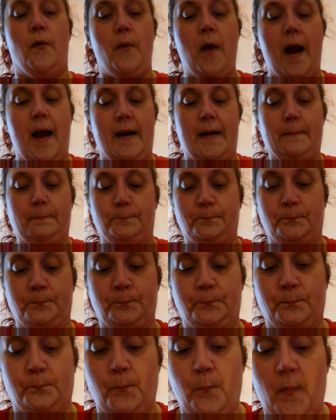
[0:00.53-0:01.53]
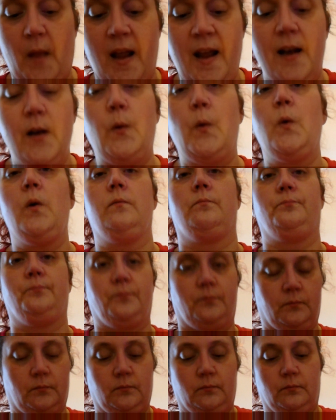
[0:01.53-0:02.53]
Right, hello,
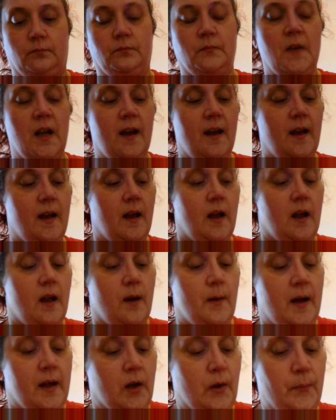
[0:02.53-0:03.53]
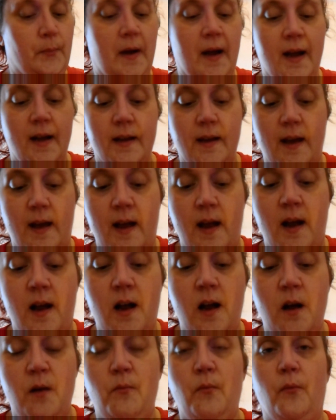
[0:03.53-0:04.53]
welcome back.
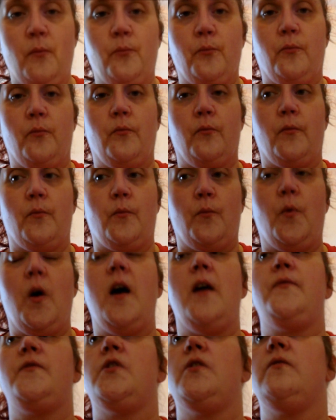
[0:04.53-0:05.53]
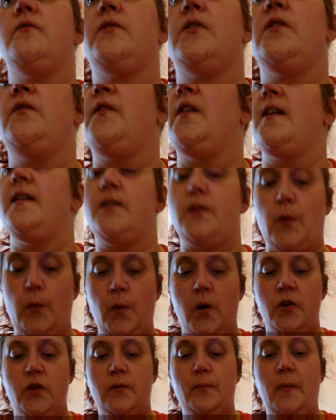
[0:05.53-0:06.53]
What I've done so far is
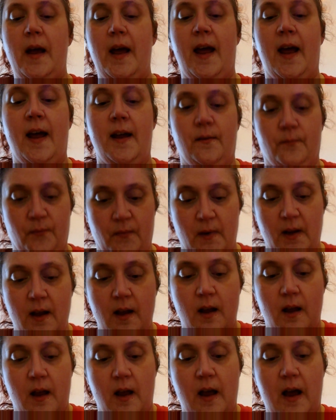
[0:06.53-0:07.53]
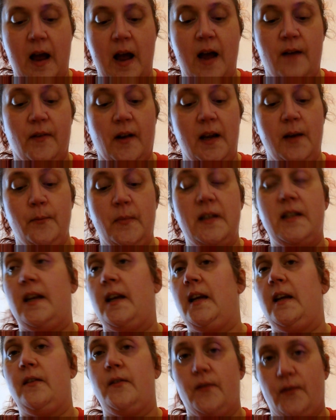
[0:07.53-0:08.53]
washed my hair, I've cleaned my
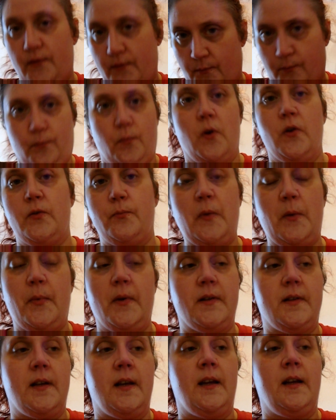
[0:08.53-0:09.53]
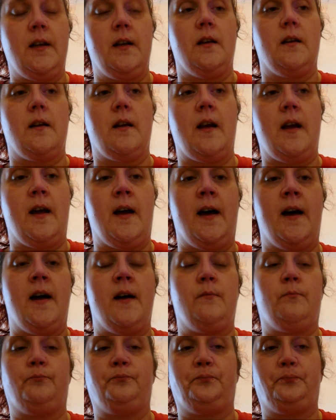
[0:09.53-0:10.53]
teeth, washed my body,
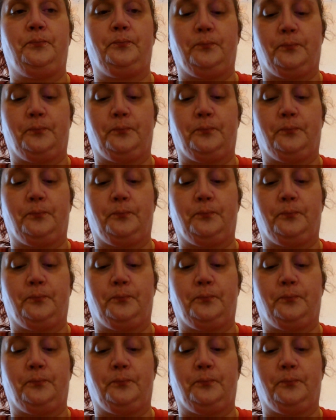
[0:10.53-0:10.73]
I've